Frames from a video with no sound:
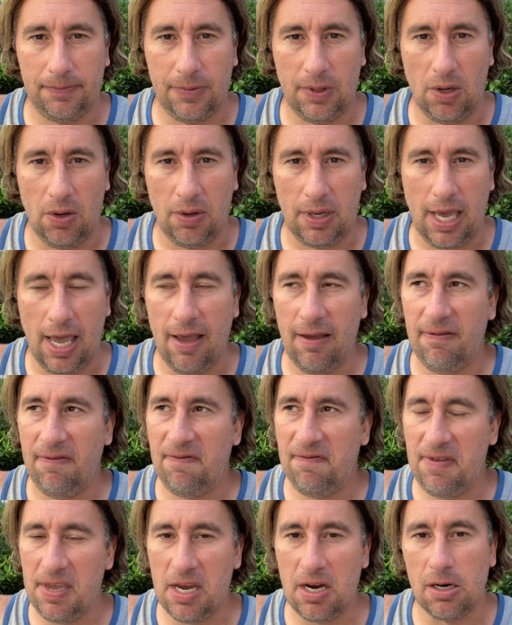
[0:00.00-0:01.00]
Okay,
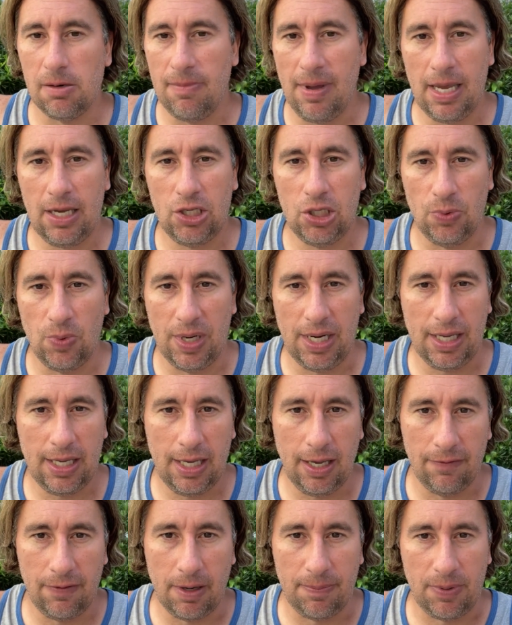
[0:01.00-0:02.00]
fear makes you want to
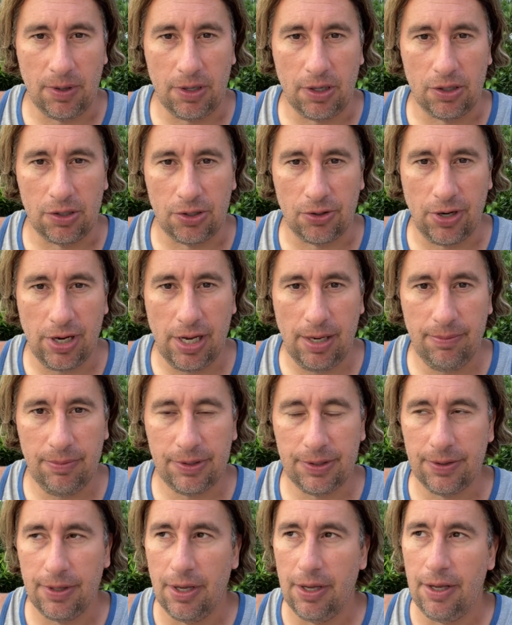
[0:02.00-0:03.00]
give up on your
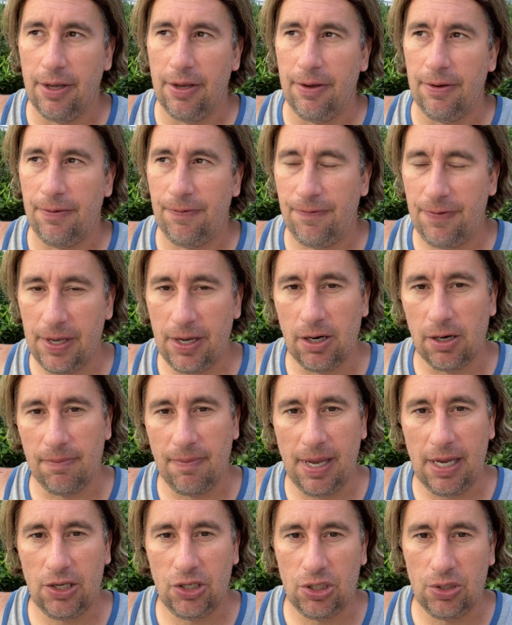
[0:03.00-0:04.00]
dreams. Fear
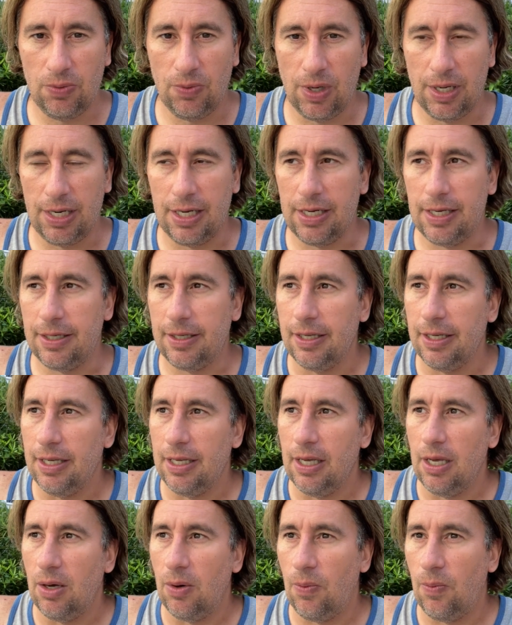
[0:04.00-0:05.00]
makes you wanna
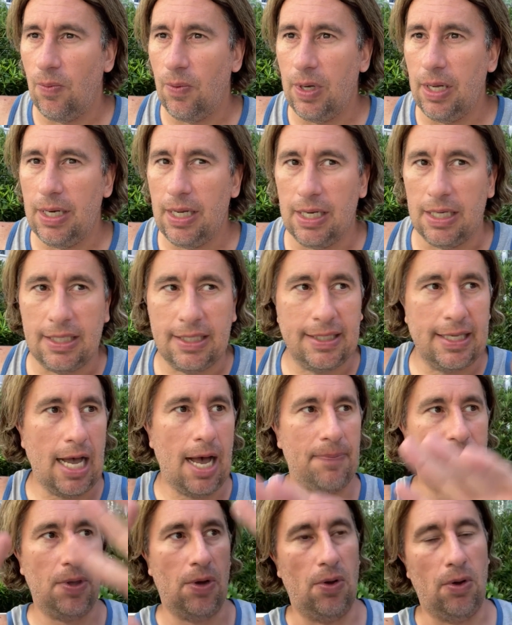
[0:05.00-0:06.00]

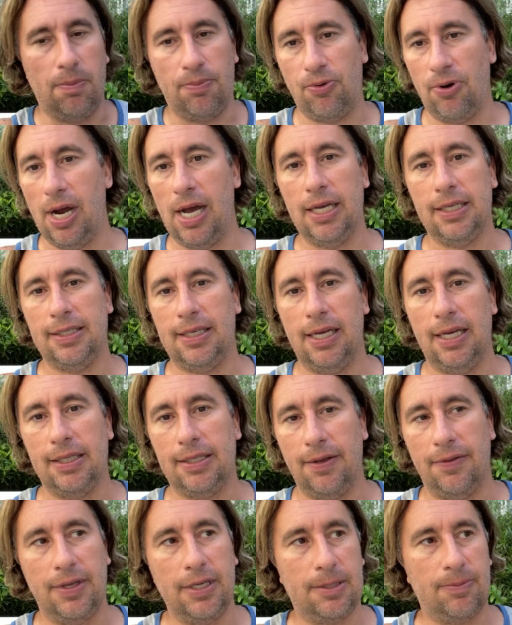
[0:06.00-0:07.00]
stop the whole process.
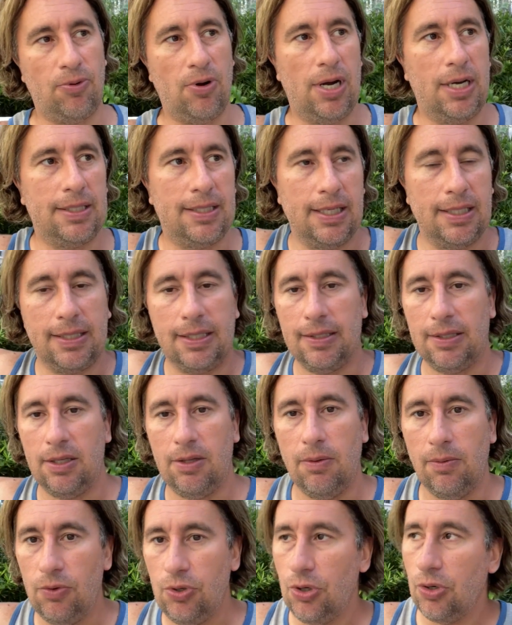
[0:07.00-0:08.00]
Of this process,
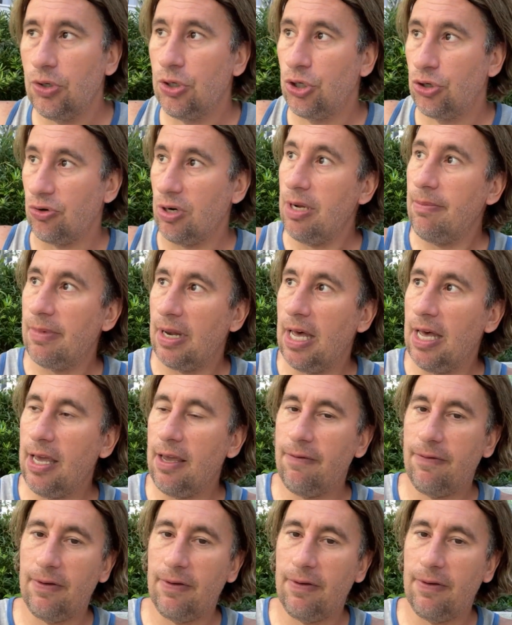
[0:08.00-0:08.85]
your dream life